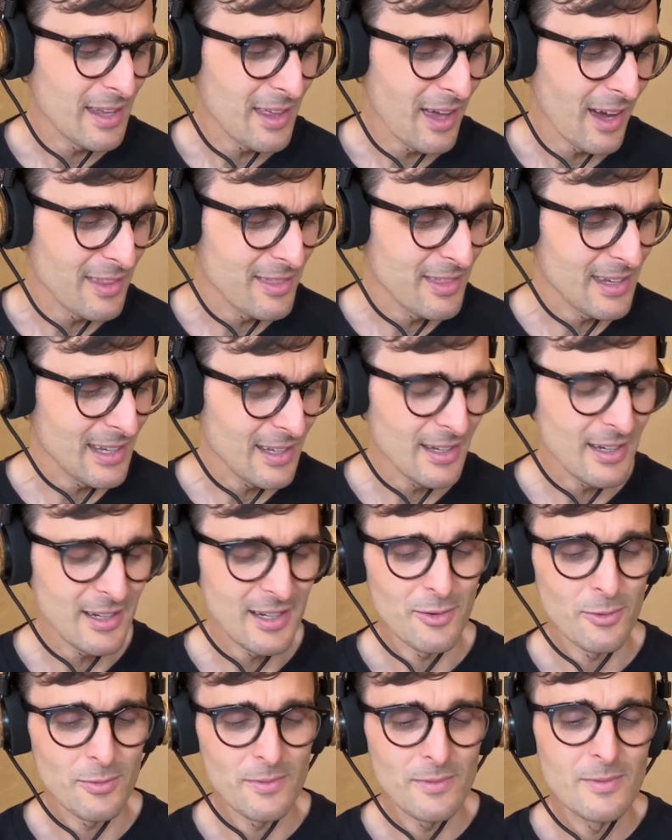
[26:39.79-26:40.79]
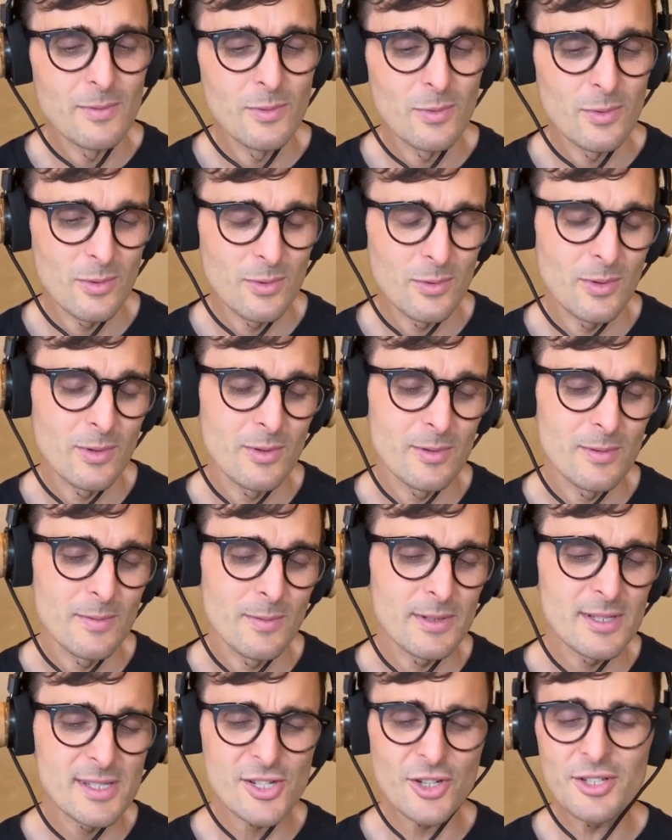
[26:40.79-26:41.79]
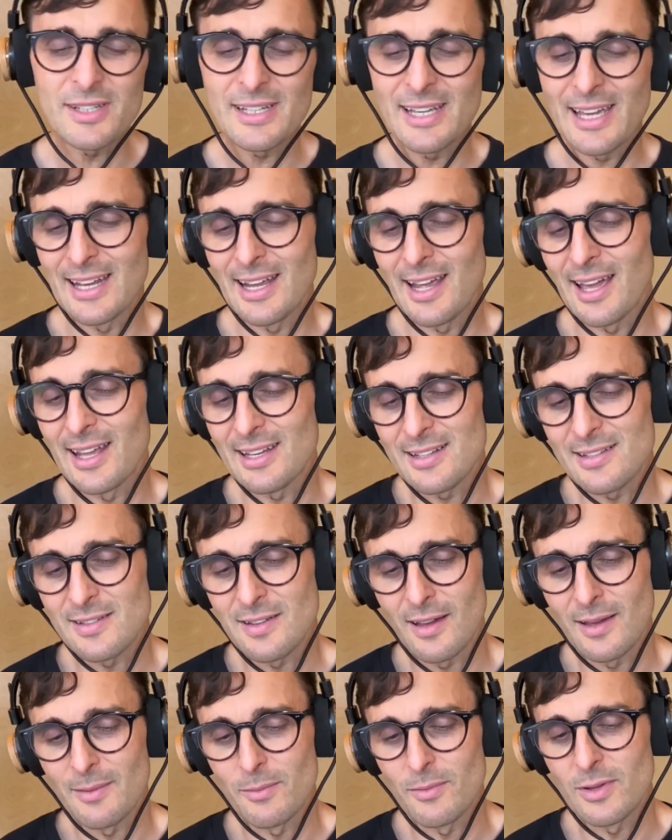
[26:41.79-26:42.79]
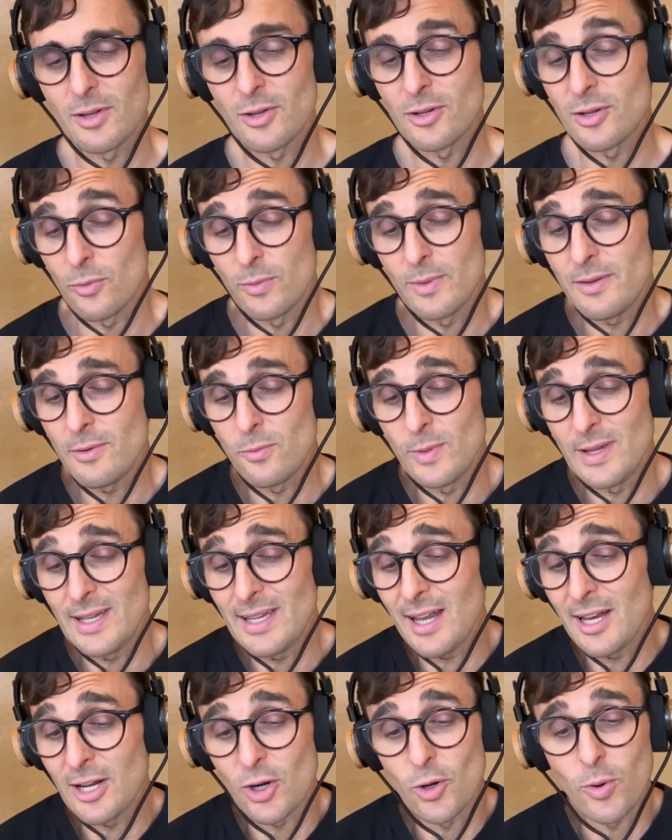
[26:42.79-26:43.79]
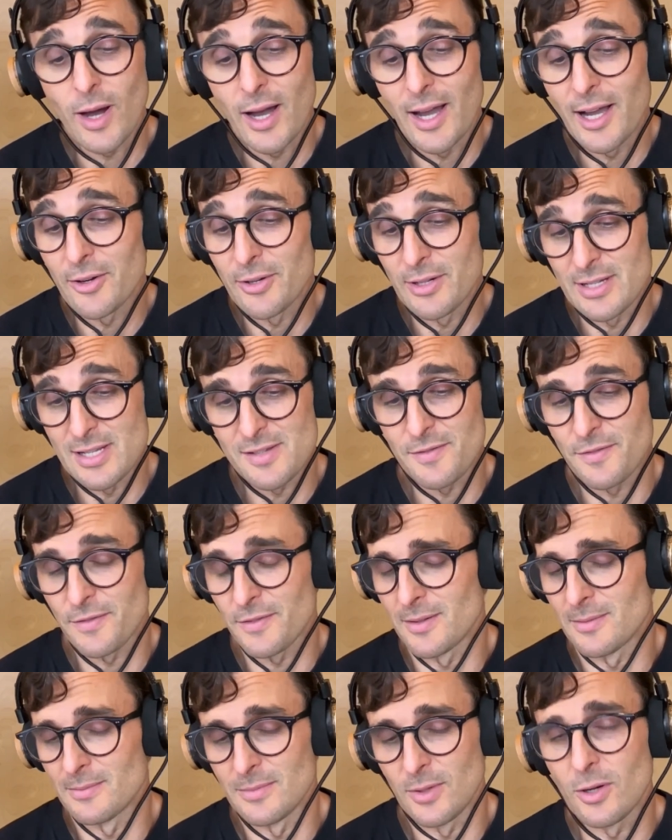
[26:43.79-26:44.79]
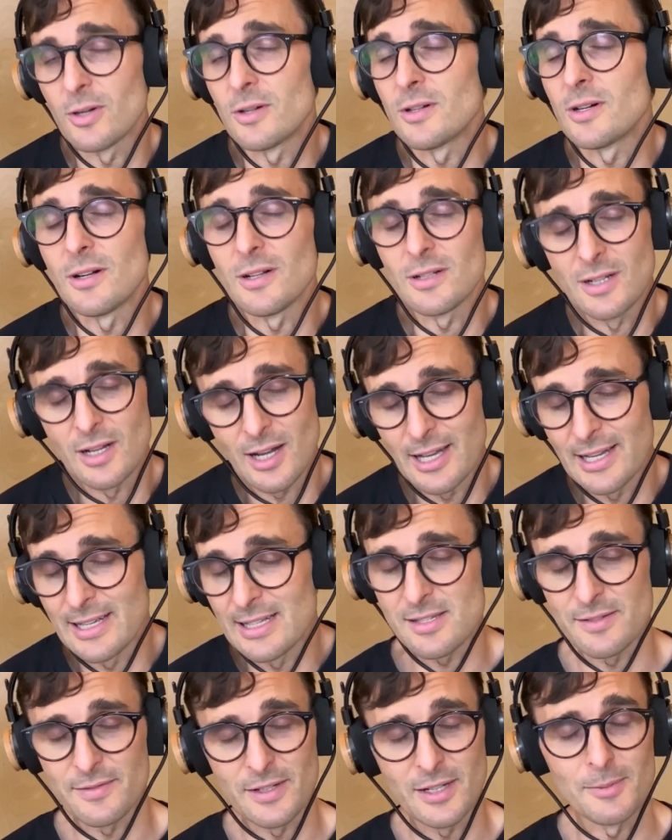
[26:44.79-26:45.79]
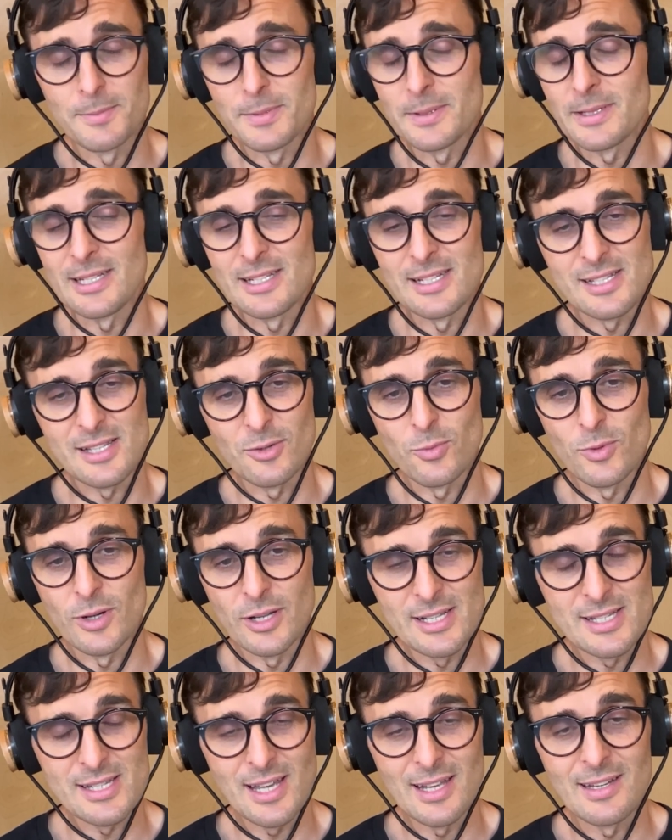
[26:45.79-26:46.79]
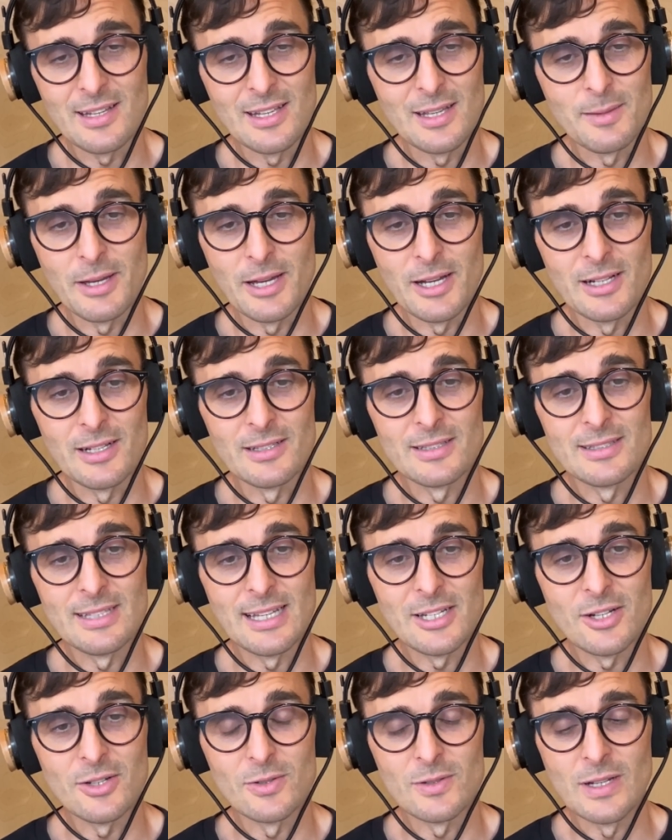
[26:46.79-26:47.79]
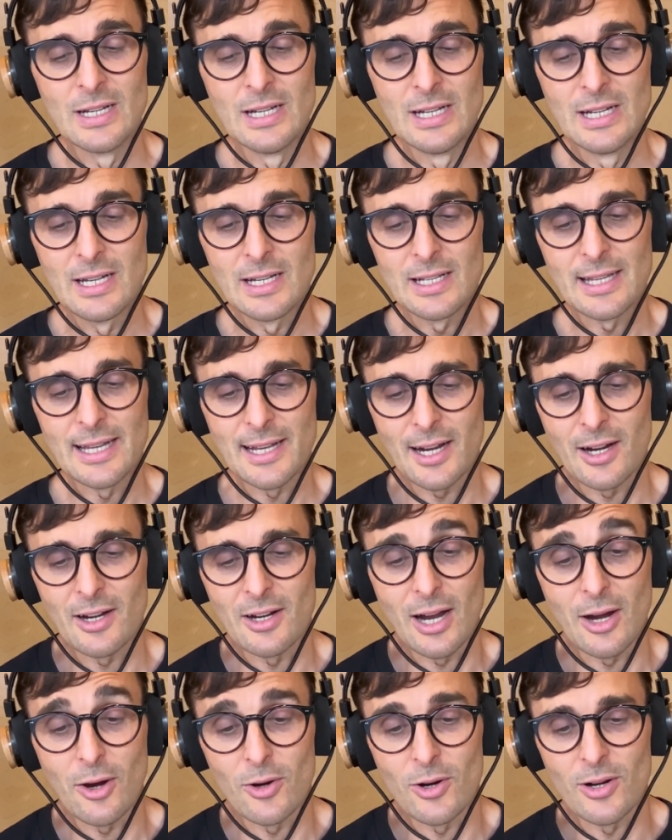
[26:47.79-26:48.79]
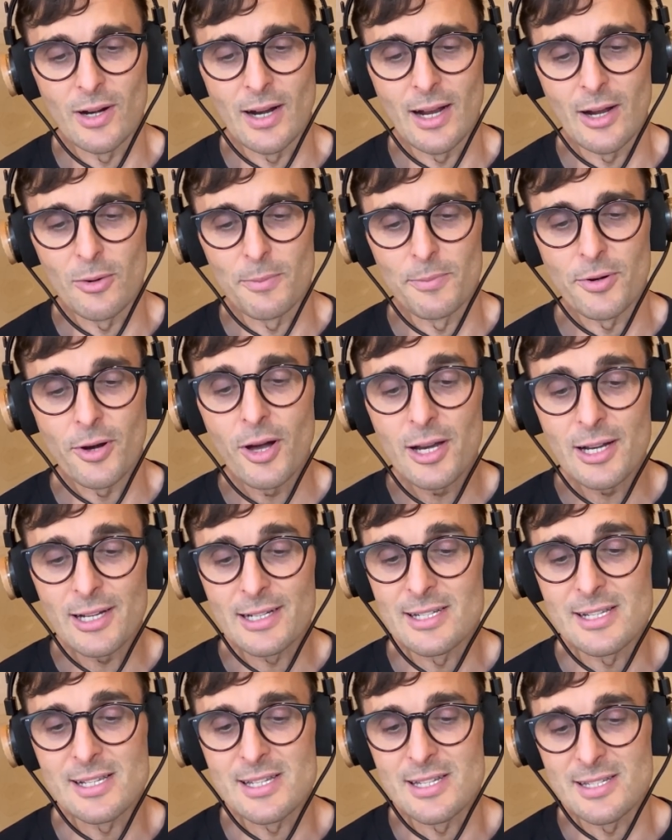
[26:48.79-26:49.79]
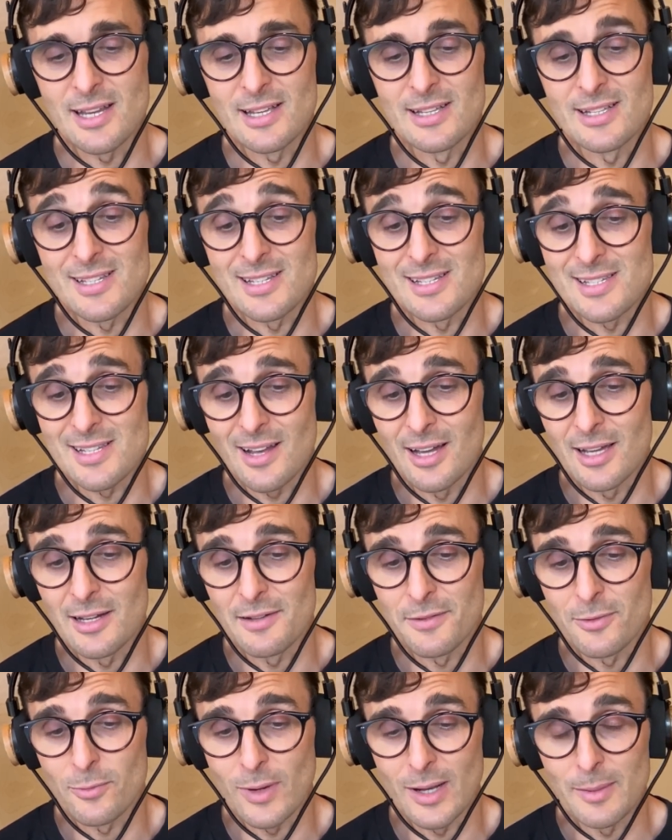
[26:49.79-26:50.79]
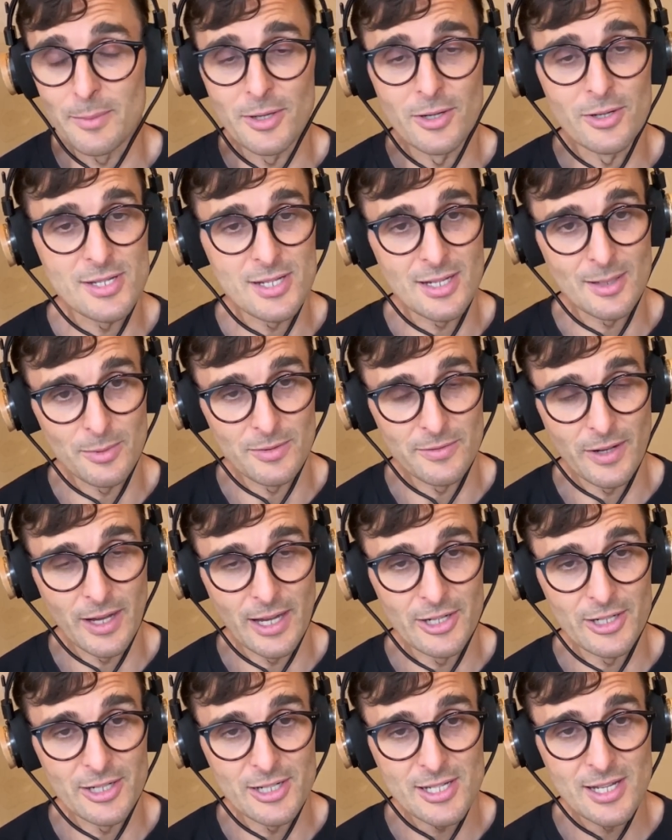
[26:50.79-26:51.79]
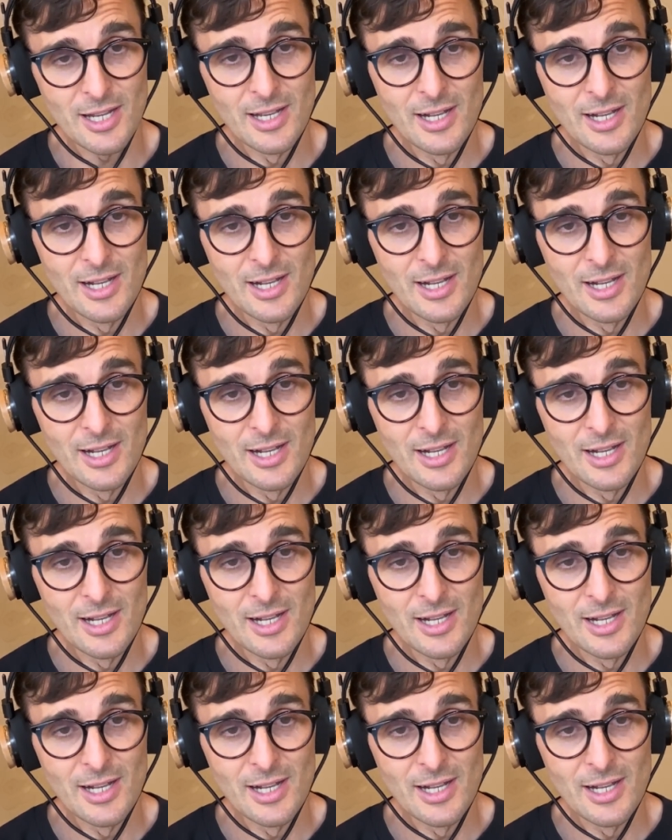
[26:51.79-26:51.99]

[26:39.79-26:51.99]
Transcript: think certainly anytime we get inquiries from all kinds of companies that want to send email. They don't like our product is designed for web hosting providers.